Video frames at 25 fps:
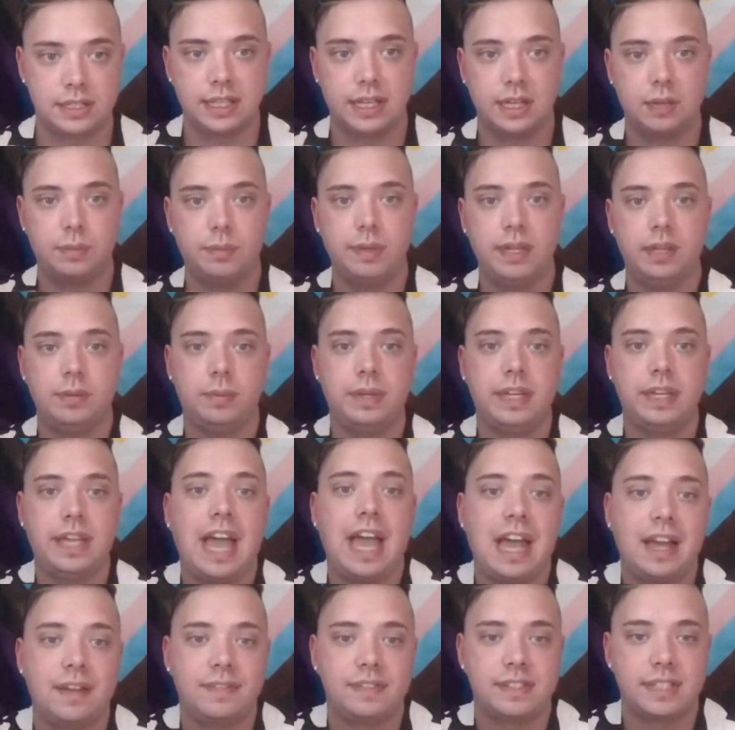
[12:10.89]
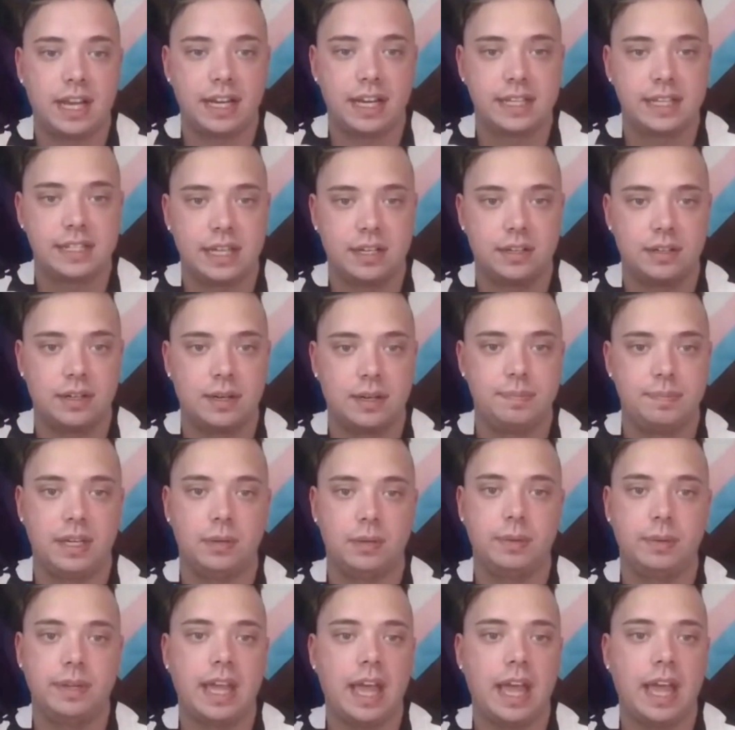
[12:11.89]
Like we have signs that are up there.
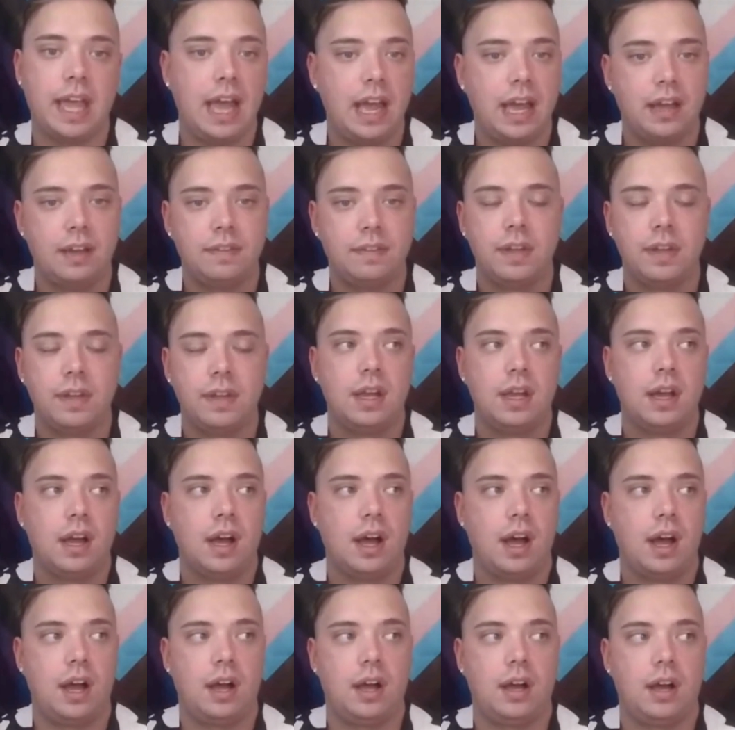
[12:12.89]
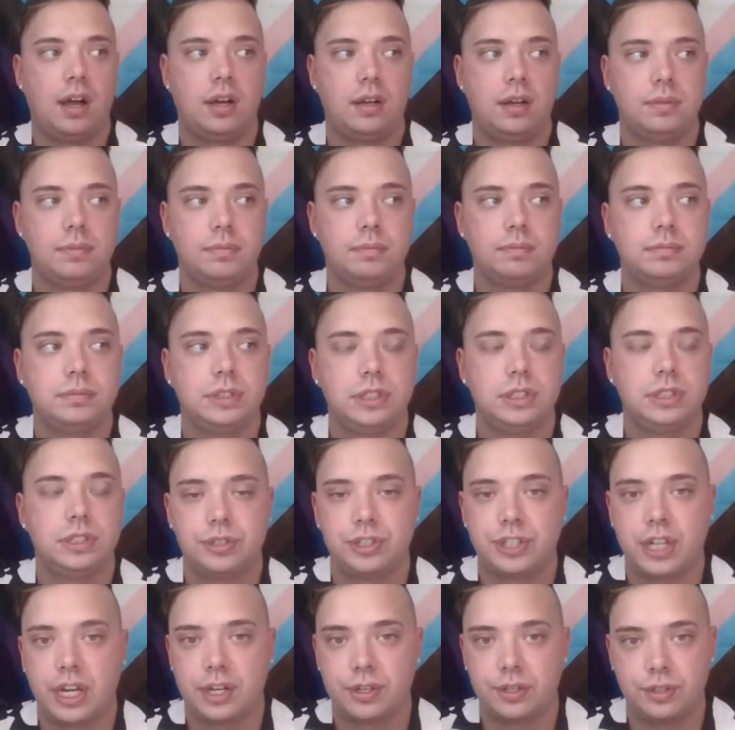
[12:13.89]
We have,
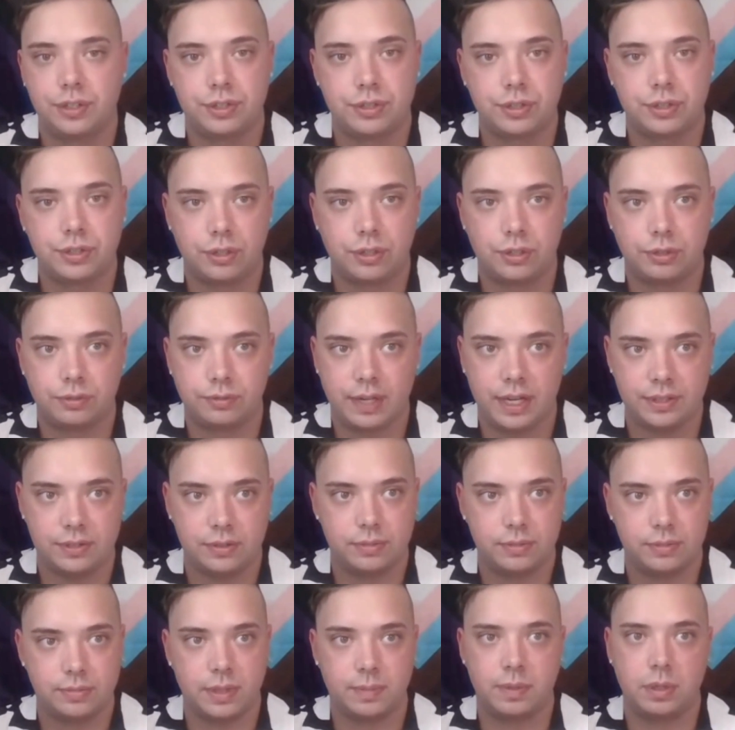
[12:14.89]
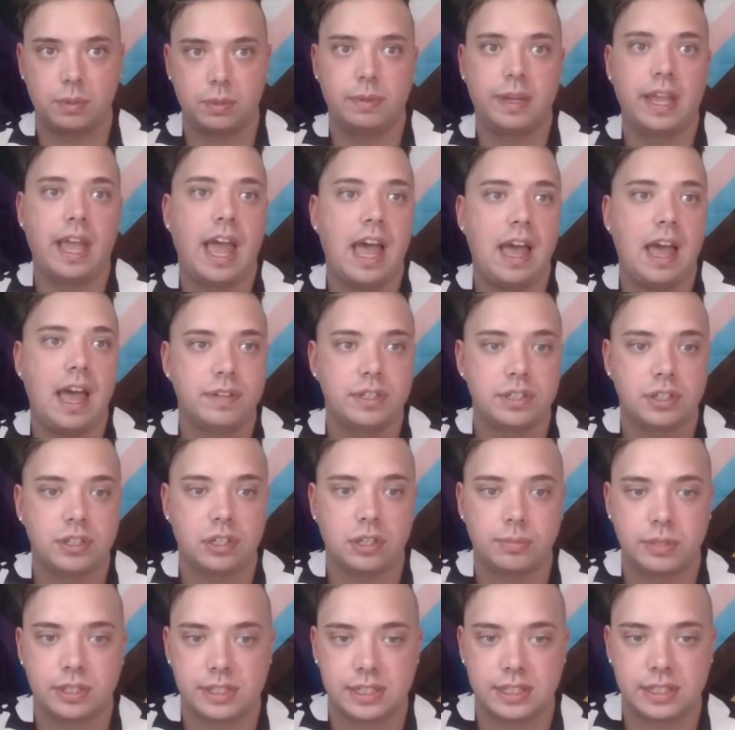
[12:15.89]
gender neutral restrooms up there. We have
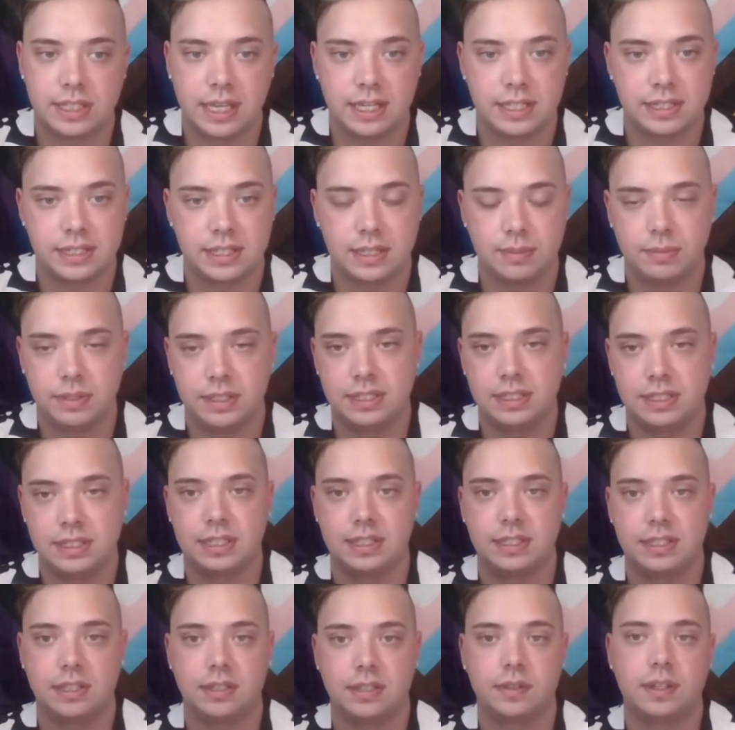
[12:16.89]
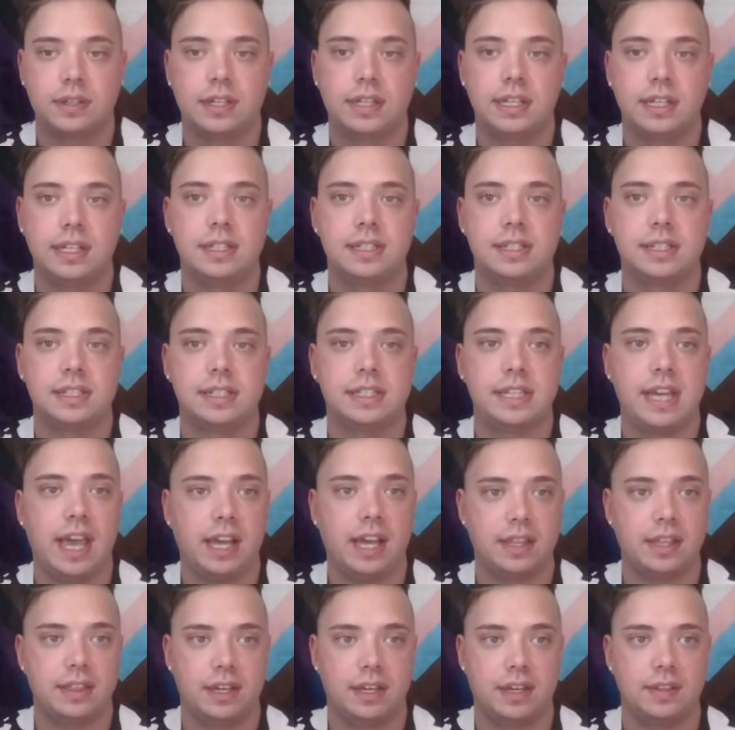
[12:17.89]
interpreters in case someone is either. There is
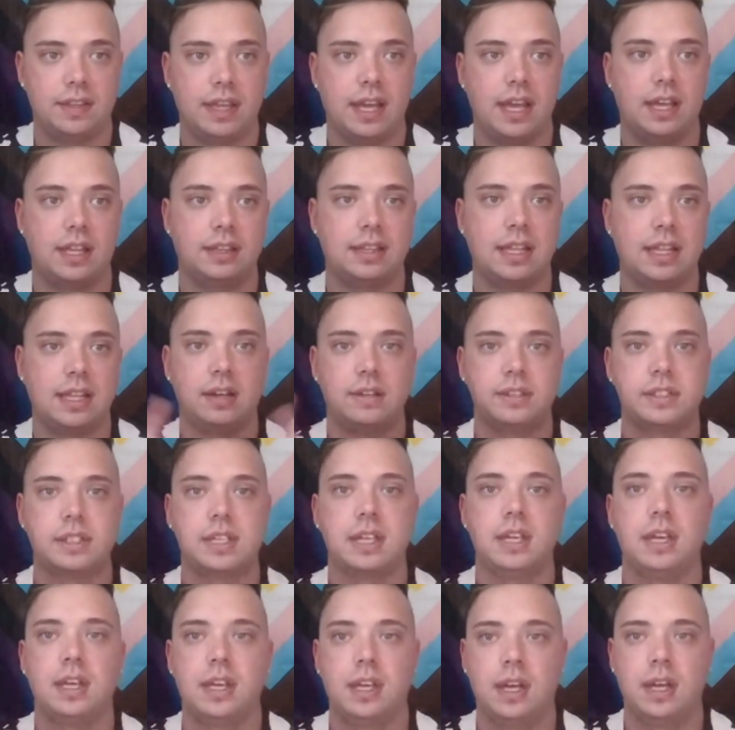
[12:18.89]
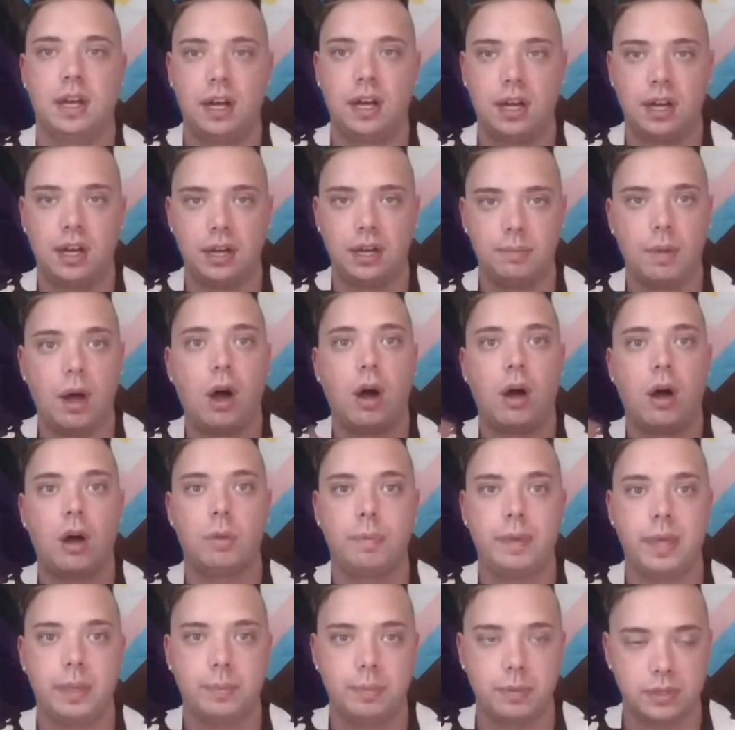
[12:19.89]
tech there that allows all
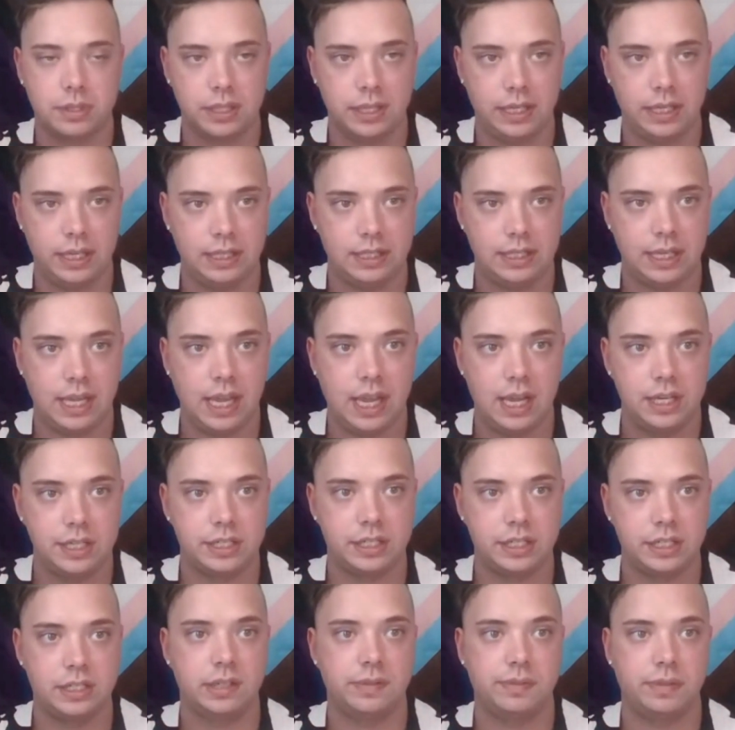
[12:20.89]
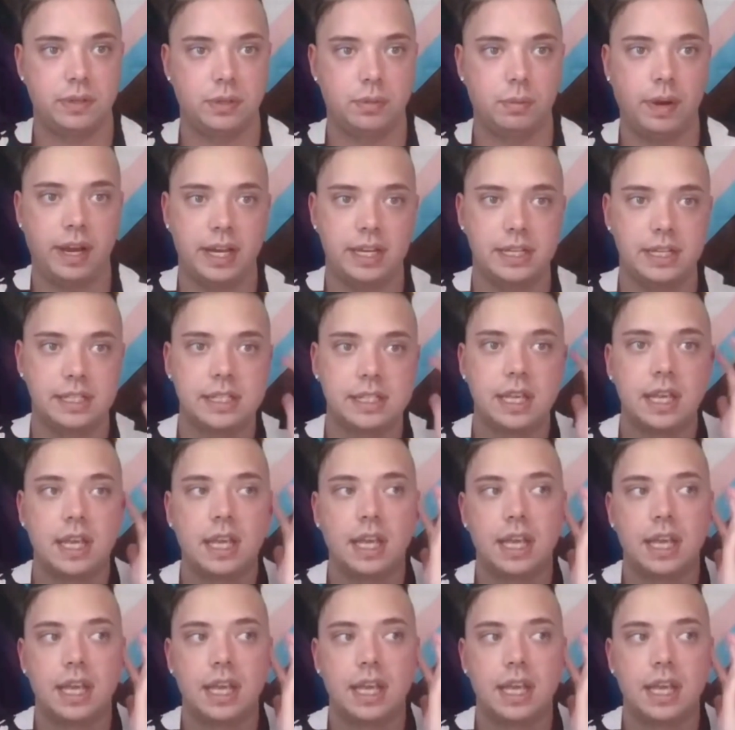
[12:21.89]
people to engage in different ways.